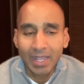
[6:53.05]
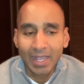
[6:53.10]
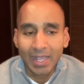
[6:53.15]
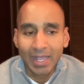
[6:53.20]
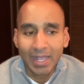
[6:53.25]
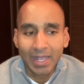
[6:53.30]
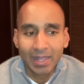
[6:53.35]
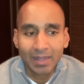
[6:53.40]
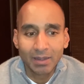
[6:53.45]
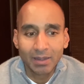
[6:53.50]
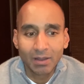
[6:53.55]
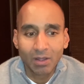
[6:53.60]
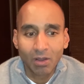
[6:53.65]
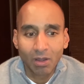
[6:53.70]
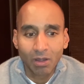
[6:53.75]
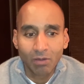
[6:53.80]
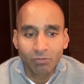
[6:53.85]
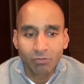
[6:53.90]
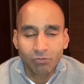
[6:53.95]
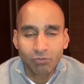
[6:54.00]
and
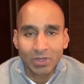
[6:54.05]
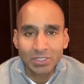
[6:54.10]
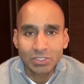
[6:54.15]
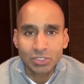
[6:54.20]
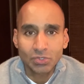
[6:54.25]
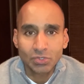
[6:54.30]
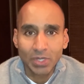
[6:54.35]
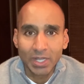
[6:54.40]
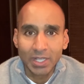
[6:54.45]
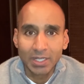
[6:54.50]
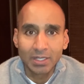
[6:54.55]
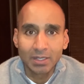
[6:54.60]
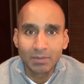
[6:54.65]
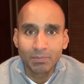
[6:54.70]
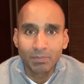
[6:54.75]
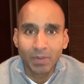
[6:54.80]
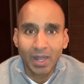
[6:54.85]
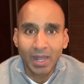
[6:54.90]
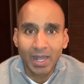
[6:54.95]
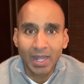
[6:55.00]
are
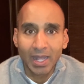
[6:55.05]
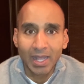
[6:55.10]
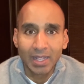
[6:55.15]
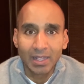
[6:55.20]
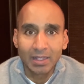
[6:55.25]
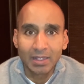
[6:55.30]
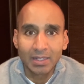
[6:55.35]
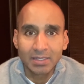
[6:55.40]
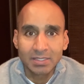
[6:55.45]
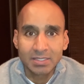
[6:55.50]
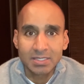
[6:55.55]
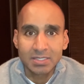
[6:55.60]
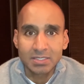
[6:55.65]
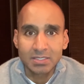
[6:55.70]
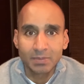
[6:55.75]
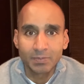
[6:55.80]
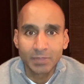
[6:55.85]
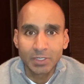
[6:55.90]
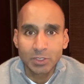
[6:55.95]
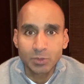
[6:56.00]
frustrated by a
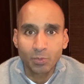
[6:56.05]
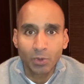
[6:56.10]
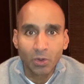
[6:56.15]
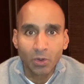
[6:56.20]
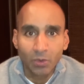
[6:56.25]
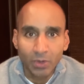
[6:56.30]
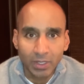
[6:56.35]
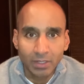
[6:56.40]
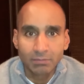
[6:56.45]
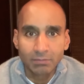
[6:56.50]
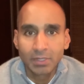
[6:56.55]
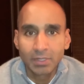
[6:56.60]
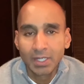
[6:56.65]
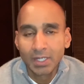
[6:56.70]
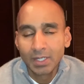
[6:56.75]
system that's broken.